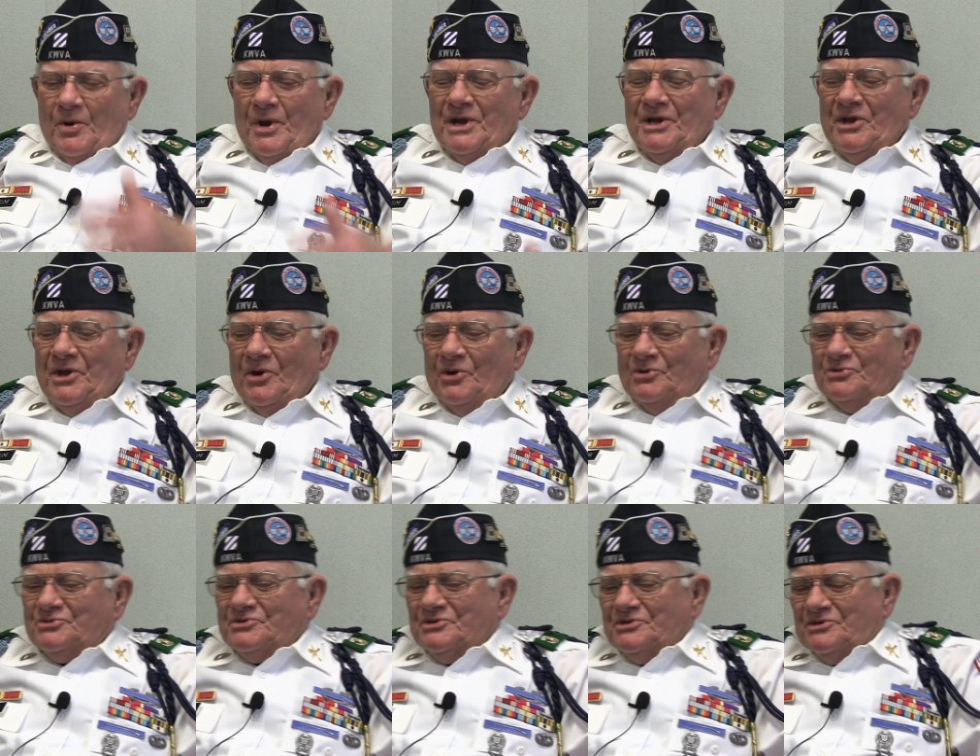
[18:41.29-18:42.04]

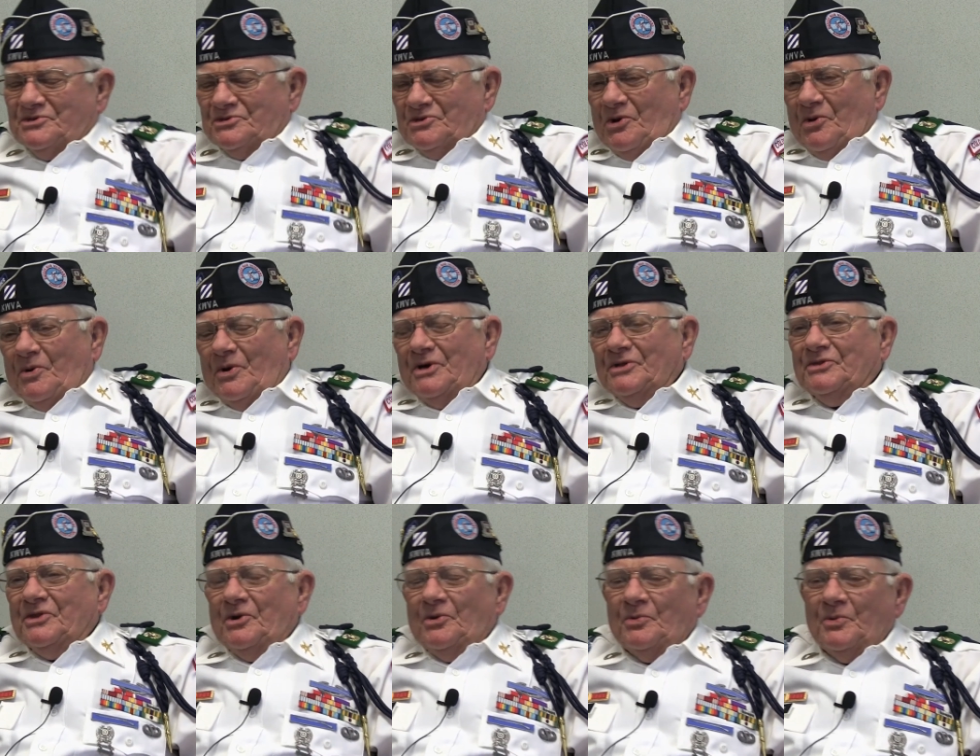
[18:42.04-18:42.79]
radios and so
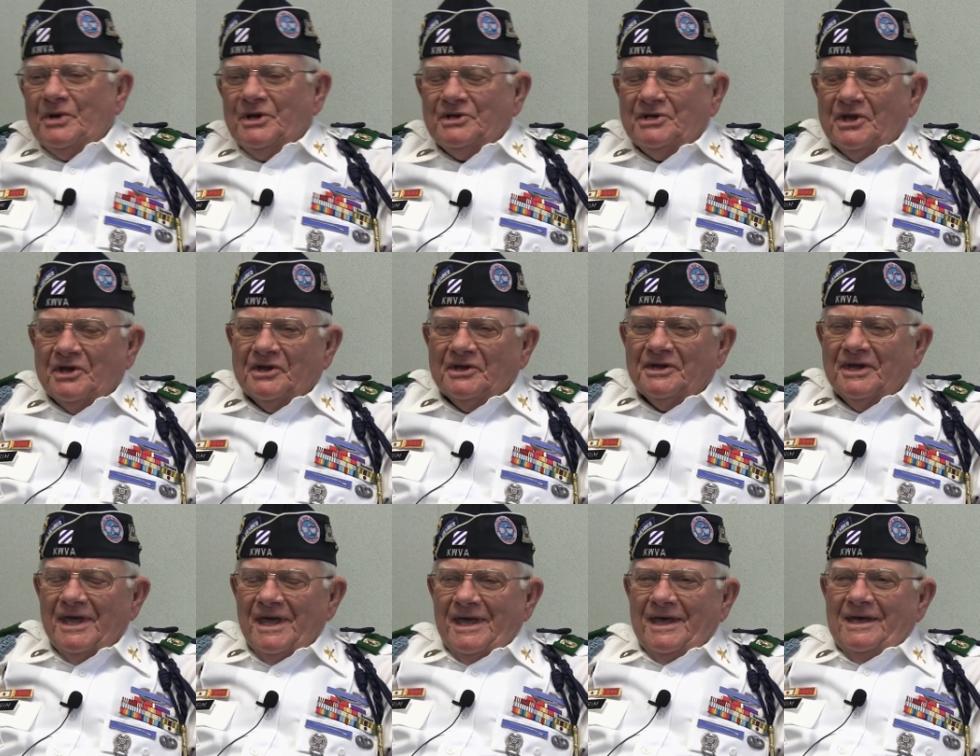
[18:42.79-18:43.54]
on that we
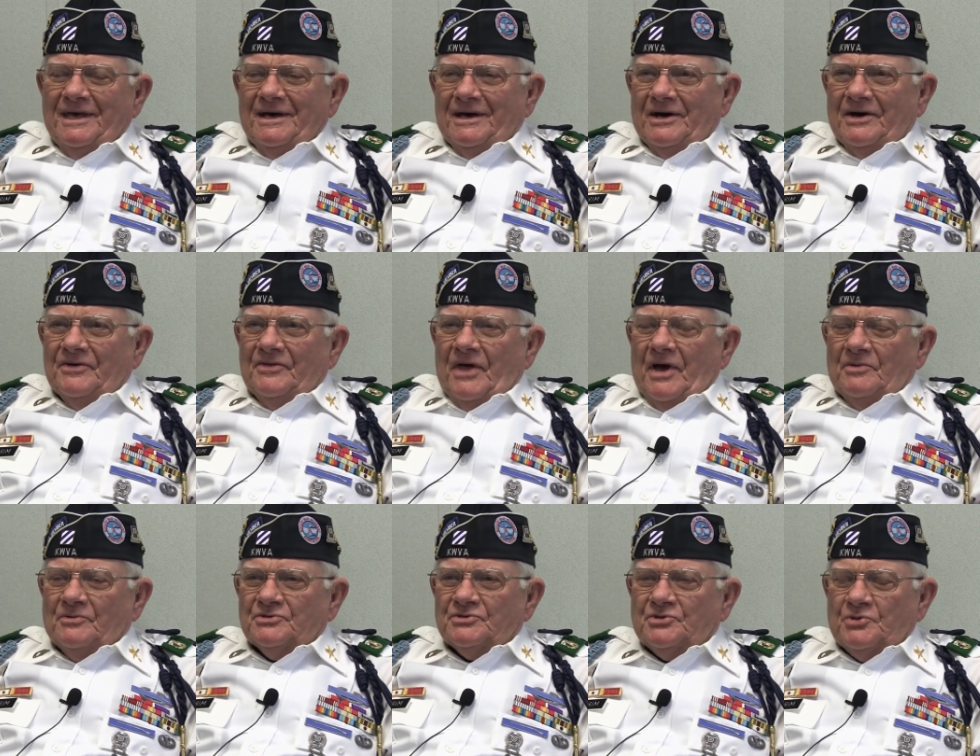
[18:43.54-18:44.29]
did. Uh,
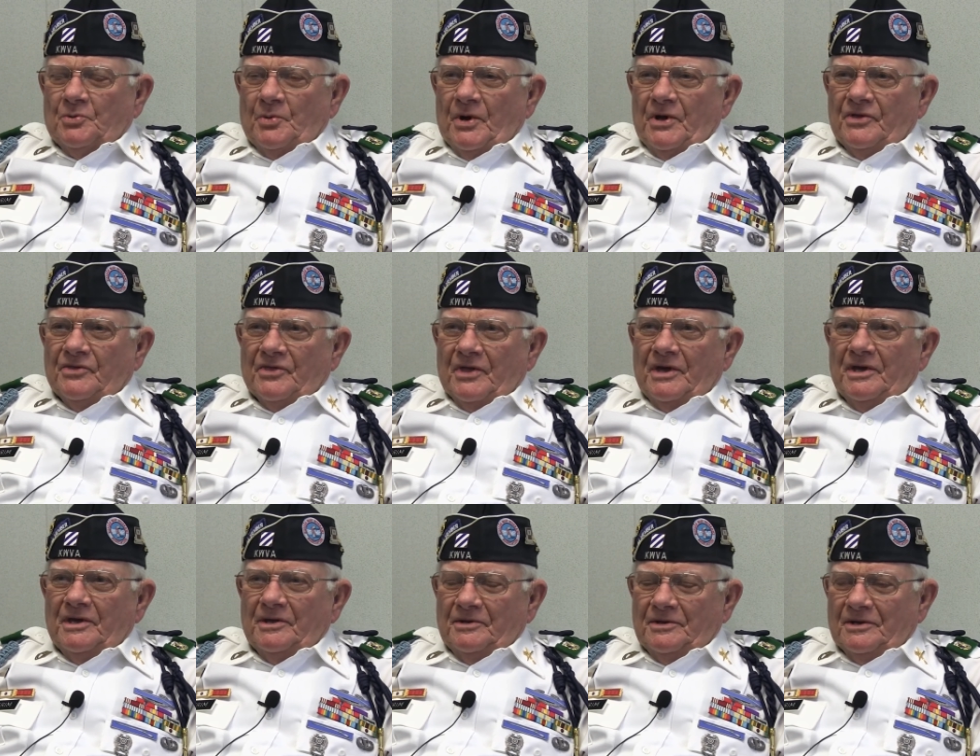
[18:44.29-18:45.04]
that was the way
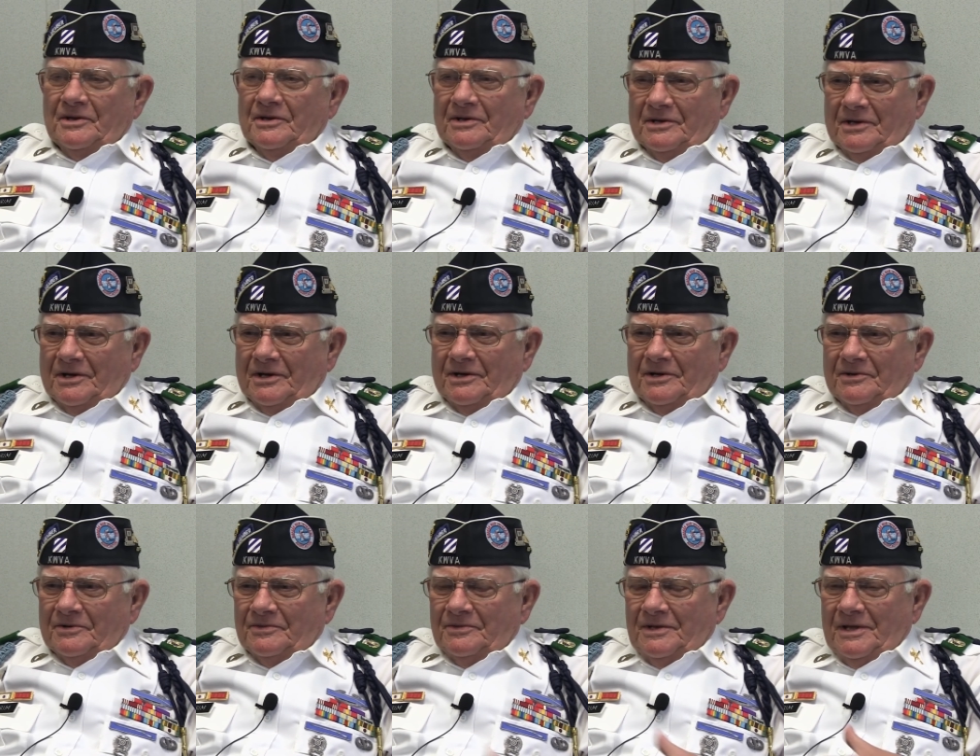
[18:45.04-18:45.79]
they
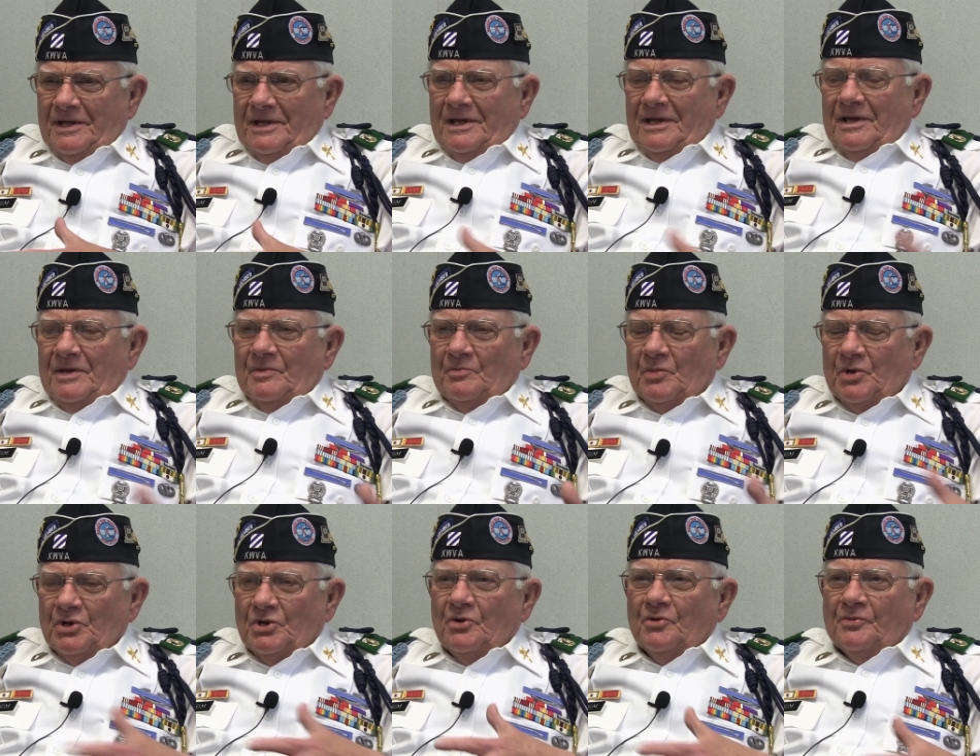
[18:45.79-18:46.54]
uh,
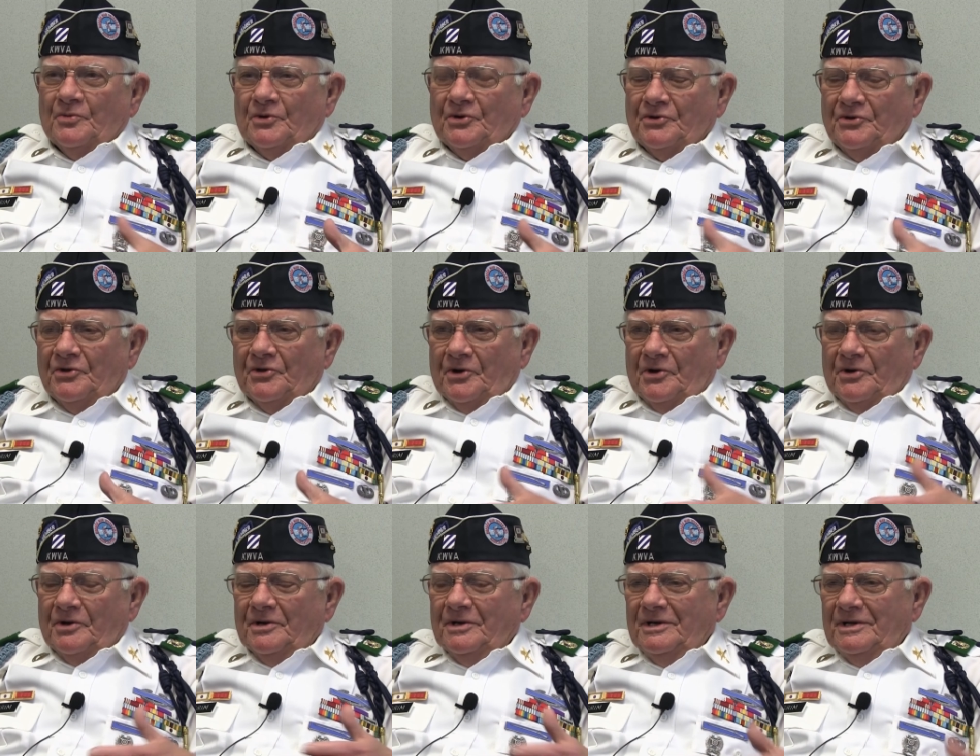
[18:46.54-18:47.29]
maneuvered
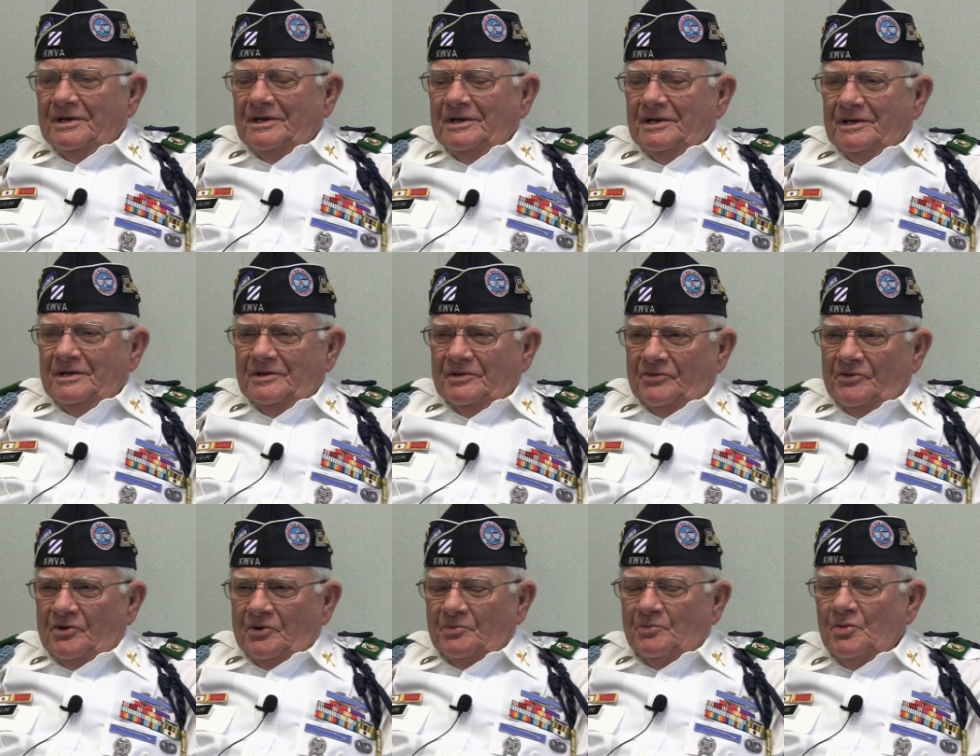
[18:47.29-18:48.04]
their
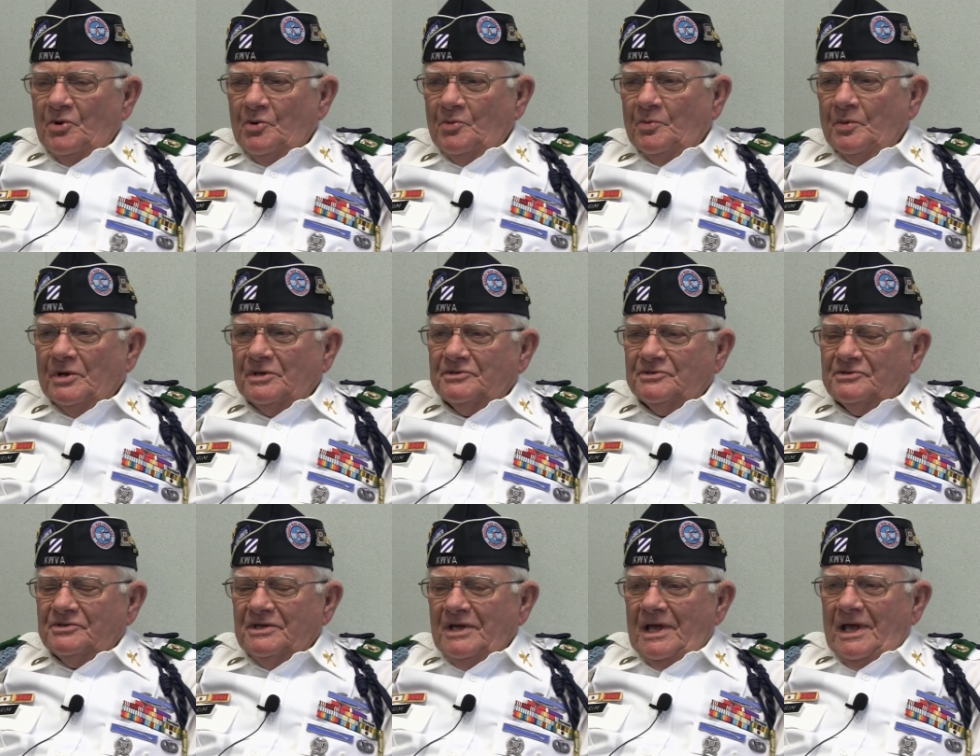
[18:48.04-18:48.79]
their
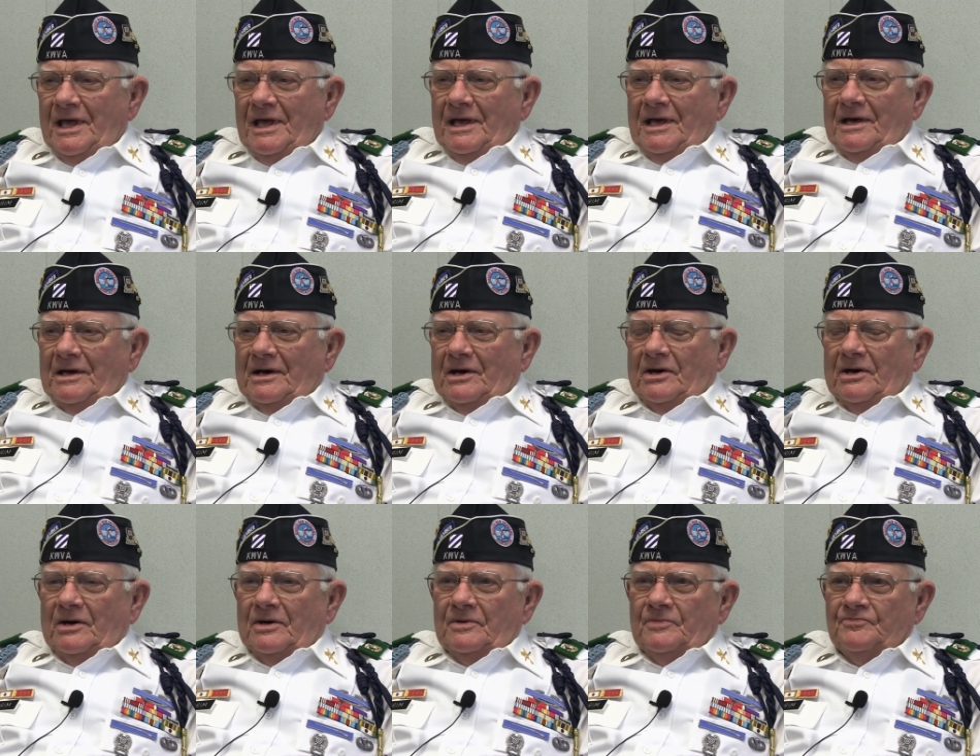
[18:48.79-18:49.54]
movements.
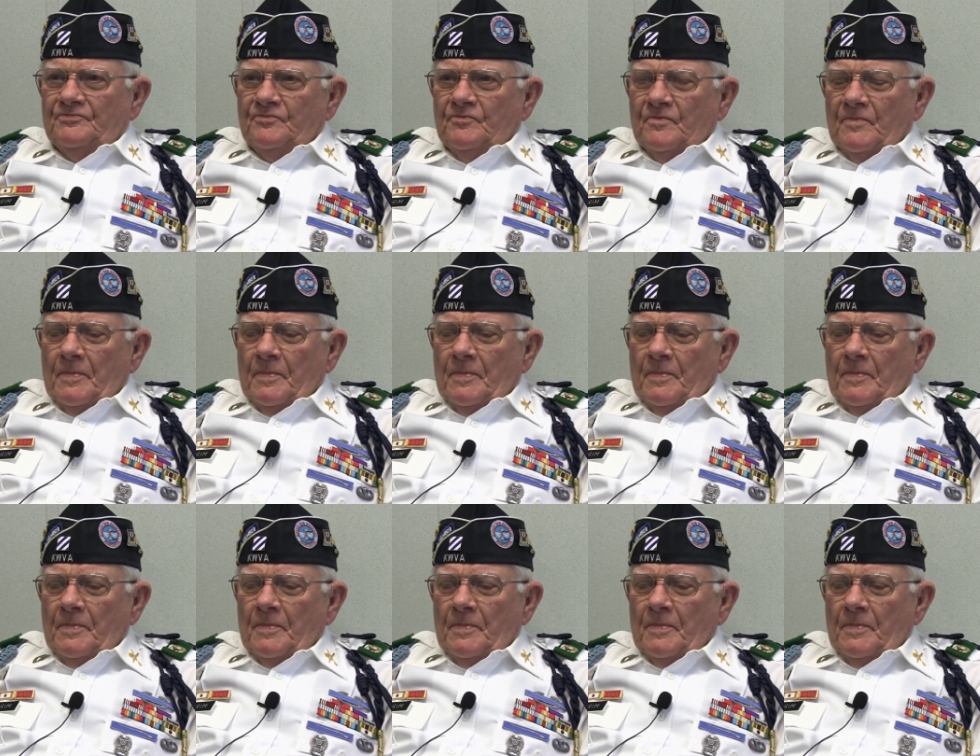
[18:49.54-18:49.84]
Uh,